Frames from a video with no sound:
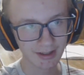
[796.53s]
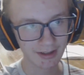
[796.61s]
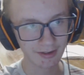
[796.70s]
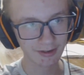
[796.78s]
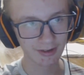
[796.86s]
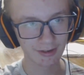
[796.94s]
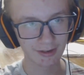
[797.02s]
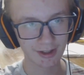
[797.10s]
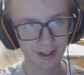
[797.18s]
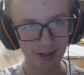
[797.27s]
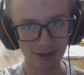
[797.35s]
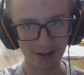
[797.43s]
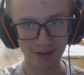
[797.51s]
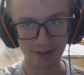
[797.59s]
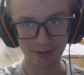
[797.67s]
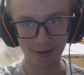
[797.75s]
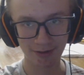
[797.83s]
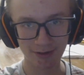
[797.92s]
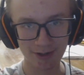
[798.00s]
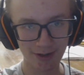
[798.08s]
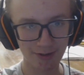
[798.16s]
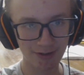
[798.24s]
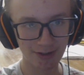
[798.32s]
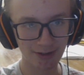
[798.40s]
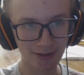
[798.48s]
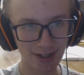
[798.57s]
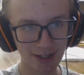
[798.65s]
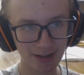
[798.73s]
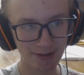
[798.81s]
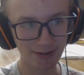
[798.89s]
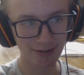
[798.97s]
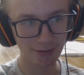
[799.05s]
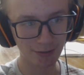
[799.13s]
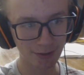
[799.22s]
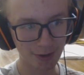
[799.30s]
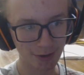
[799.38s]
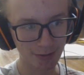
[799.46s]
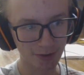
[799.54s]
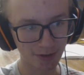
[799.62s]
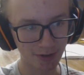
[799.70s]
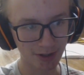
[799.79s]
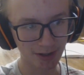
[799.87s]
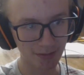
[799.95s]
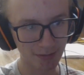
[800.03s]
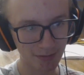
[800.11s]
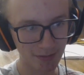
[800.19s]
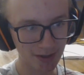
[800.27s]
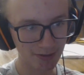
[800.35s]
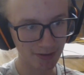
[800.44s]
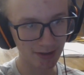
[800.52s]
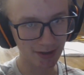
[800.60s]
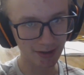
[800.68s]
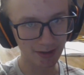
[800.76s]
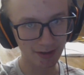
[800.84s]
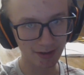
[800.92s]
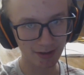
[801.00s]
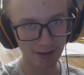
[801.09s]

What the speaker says: Also, the touchscreen nerf was adjusted slightly, so it's worth more based on